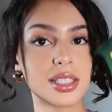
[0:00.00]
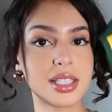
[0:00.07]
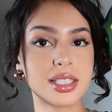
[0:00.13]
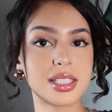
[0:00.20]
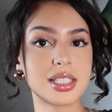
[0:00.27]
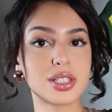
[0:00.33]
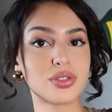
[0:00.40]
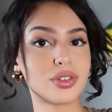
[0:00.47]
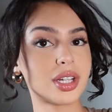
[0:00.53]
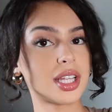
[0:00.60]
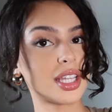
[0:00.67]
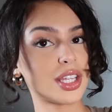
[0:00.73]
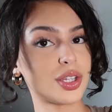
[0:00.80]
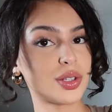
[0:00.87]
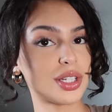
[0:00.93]
this is really
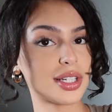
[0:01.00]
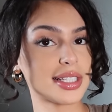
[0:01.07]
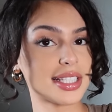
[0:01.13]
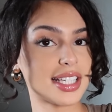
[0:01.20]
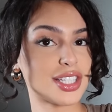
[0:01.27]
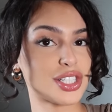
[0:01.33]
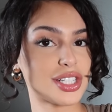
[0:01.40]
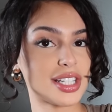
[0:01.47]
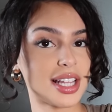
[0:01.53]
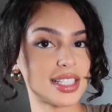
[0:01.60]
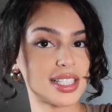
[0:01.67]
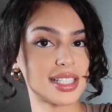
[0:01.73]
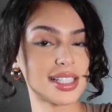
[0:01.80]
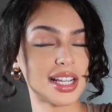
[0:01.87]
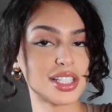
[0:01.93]
cute little t-shirt that
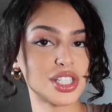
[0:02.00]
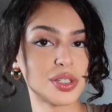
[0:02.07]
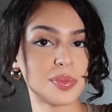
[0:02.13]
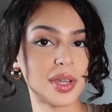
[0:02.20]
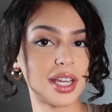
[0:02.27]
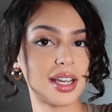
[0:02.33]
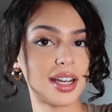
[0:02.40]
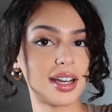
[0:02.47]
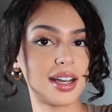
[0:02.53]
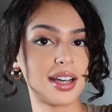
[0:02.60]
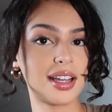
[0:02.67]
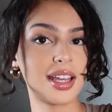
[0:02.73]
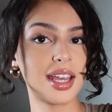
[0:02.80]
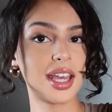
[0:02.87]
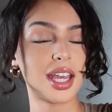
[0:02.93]
just says Jamaica.
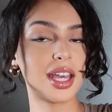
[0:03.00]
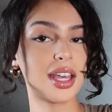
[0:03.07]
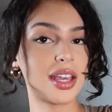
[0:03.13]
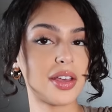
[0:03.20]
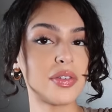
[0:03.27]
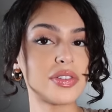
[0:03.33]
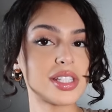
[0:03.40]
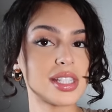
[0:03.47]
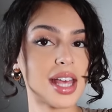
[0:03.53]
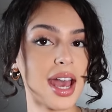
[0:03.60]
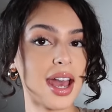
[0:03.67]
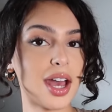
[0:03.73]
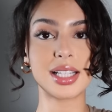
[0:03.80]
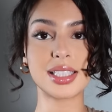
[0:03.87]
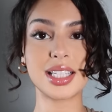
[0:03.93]
It gives
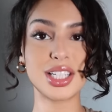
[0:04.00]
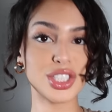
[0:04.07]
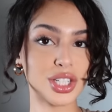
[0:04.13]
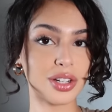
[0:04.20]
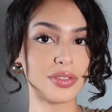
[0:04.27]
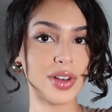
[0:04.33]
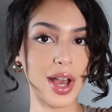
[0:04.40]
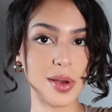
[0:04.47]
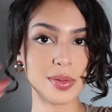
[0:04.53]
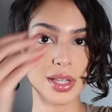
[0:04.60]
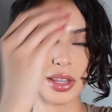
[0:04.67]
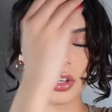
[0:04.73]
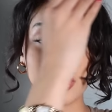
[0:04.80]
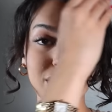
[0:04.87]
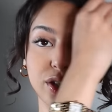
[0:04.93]
that t-shirt vibes that
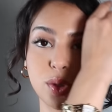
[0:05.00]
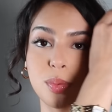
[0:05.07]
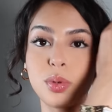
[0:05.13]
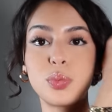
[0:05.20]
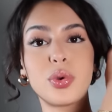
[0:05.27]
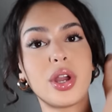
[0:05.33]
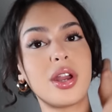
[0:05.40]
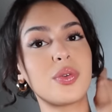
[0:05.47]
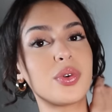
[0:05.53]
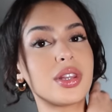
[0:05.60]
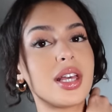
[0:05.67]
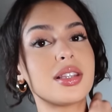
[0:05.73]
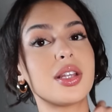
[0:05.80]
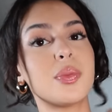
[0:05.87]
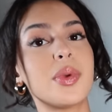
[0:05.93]
the girls been wearing with
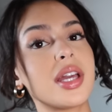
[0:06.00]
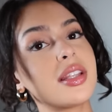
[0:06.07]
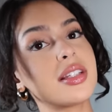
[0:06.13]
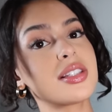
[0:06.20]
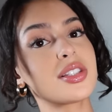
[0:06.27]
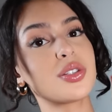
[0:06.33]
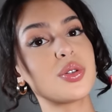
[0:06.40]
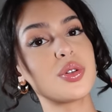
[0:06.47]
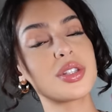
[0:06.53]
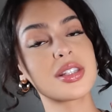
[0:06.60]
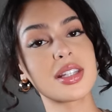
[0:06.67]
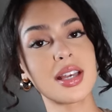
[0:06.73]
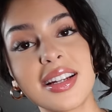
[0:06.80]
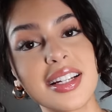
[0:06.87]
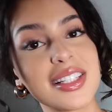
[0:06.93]
like their bathing suits.
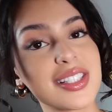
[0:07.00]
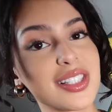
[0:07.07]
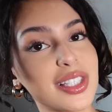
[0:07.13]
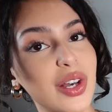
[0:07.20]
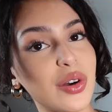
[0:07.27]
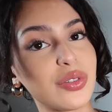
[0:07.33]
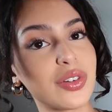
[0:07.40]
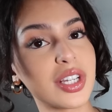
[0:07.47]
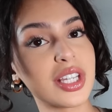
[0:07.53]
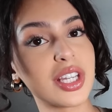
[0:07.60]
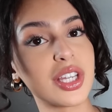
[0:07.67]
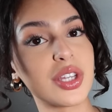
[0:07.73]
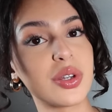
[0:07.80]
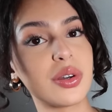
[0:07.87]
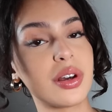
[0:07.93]
It is so freaking
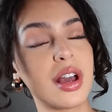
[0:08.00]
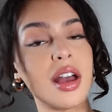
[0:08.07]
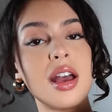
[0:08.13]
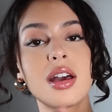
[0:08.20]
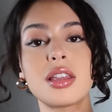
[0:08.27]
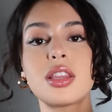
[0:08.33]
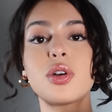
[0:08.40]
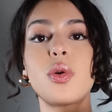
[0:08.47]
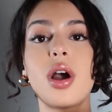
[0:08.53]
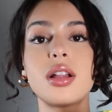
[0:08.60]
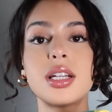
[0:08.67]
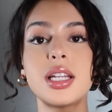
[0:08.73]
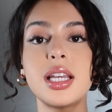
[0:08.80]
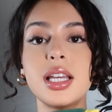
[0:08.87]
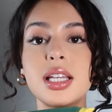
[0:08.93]
cute. The
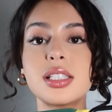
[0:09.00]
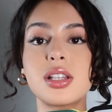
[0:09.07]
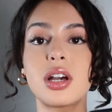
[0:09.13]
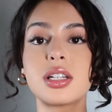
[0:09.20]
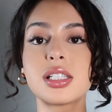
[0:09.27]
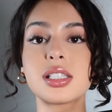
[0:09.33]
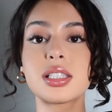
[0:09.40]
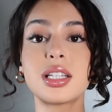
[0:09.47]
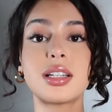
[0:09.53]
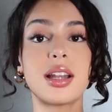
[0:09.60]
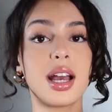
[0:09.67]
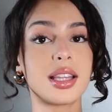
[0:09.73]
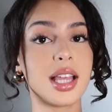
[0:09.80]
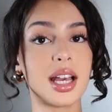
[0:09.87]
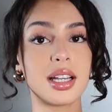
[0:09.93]
quality is honestly
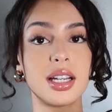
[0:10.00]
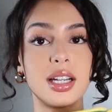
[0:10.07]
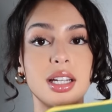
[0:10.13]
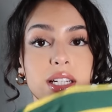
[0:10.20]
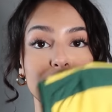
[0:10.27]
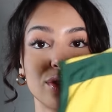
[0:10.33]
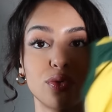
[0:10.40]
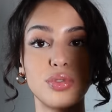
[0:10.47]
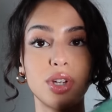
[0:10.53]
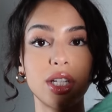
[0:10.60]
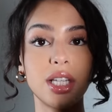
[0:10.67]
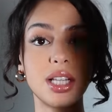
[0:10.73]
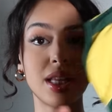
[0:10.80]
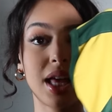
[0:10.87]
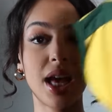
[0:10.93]
not that good. It's
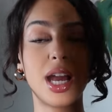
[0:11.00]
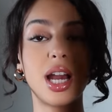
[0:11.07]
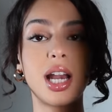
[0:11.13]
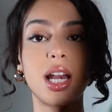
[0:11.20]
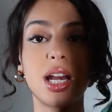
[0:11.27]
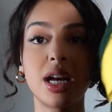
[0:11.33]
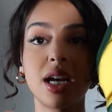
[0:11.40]
really like